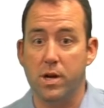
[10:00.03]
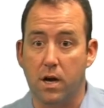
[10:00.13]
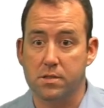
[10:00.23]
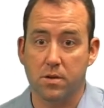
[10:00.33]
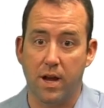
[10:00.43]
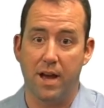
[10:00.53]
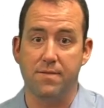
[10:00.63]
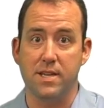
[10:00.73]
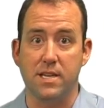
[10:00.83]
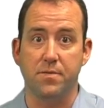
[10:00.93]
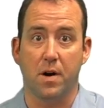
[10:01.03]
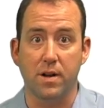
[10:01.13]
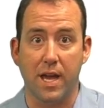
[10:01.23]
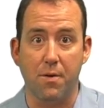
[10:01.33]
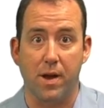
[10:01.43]
would also have the
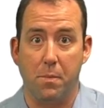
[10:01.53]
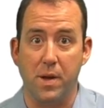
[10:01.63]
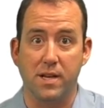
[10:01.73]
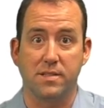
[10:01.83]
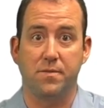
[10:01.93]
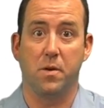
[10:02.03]
default gateway, because if